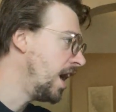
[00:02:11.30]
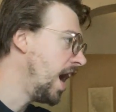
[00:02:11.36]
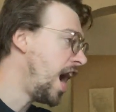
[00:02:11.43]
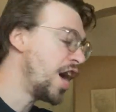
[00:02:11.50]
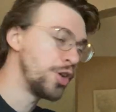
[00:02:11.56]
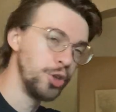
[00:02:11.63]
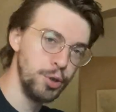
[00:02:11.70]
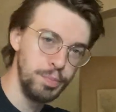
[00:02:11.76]

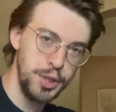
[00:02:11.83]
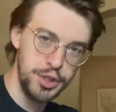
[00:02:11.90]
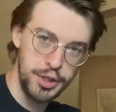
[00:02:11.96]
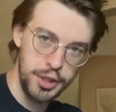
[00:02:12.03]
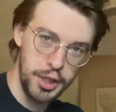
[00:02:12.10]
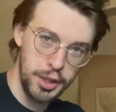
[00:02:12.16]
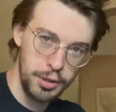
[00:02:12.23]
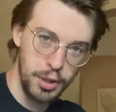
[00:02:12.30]
I could be
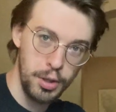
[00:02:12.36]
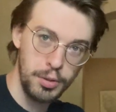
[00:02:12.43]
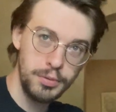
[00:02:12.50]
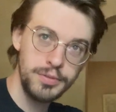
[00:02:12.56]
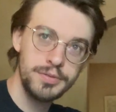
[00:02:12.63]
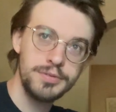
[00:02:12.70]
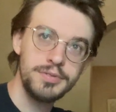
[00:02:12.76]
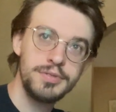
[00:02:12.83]
singing
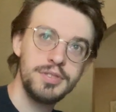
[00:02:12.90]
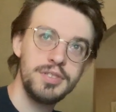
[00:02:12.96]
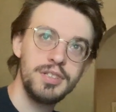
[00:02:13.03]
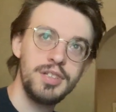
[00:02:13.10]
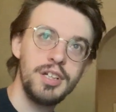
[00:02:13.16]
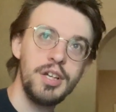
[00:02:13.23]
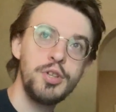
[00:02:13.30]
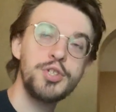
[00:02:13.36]
low
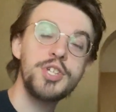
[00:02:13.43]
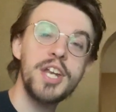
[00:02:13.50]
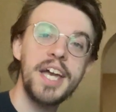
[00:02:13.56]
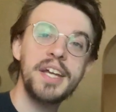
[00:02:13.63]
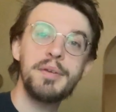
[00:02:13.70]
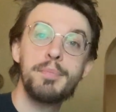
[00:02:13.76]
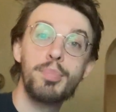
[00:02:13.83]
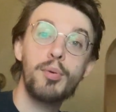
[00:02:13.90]
so that I
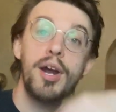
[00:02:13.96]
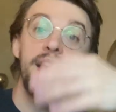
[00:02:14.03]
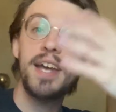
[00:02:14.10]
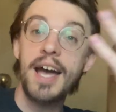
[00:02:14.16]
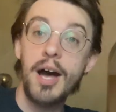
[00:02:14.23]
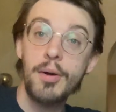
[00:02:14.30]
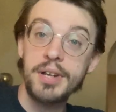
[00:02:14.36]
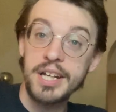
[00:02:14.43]
can break
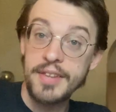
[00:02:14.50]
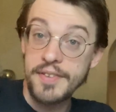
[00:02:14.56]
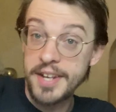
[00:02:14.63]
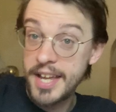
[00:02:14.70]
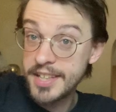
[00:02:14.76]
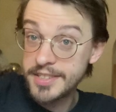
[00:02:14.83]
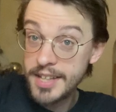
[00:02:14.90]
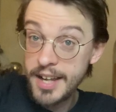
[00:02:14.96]
out into the
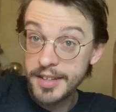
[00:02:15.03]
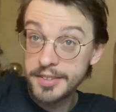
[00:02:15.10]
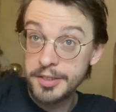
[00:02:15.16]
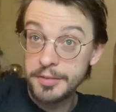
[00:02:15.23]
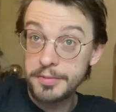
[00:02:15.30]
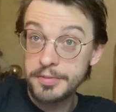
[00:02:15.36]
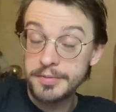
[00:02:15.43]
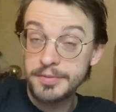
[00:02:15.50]
next
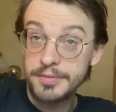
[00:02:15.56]
octave